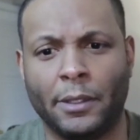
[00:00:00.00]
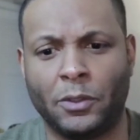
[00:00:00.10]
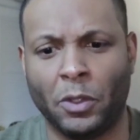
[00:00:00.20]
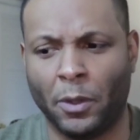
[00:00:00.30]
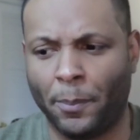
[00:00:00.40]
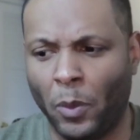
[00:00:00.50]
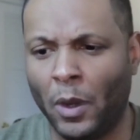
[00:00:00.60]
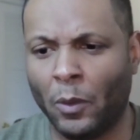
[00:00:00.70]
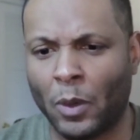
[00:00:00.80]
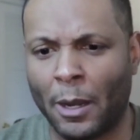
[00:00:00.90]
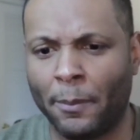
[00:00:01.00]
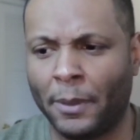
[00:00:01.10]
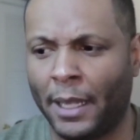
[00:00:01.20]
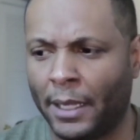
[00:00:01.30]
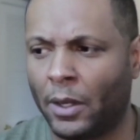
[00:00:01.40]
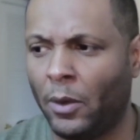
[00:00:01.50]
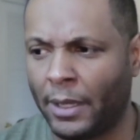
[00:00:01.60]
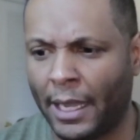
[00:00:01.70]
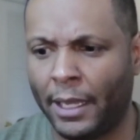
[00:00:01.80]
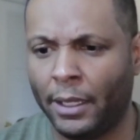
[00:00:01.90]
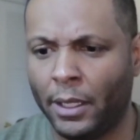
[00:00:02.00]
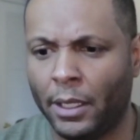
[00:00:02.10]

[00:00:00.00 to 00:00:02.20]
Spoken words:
to the point where I'm like, okay,